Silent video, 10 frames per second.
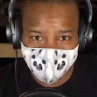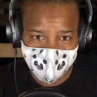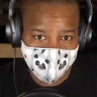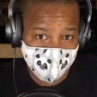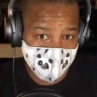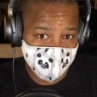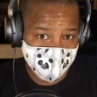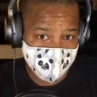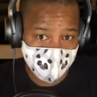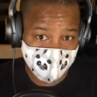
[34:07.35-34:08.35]
where
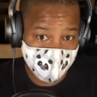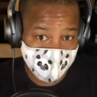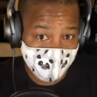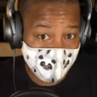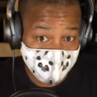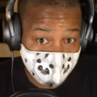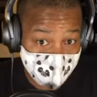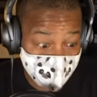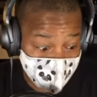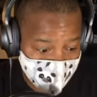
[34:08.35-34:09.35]
people are
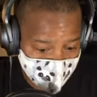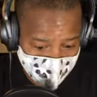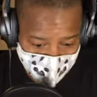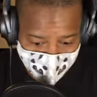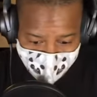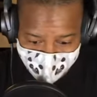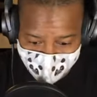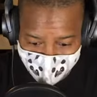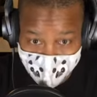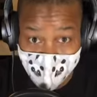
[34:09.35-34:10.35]
absolutely
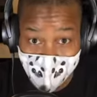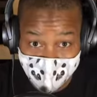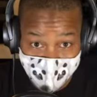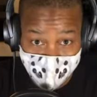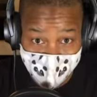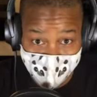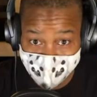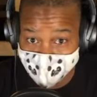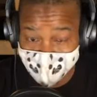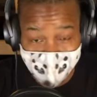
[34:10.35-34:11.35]
shocked and
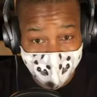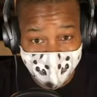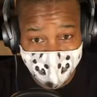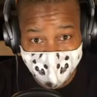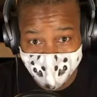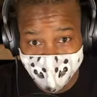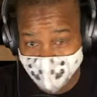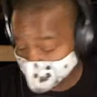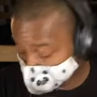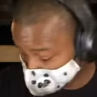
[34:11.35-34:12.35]
scared what's going to
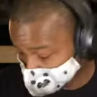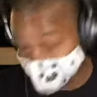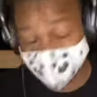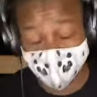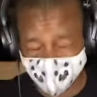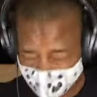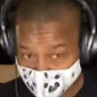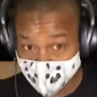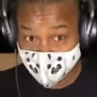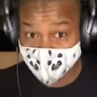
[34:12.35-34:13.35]
happen in
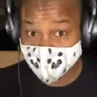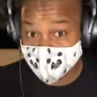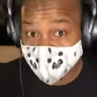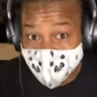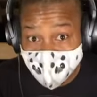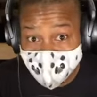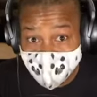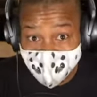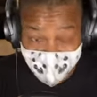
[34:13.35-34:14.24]
the next week or so,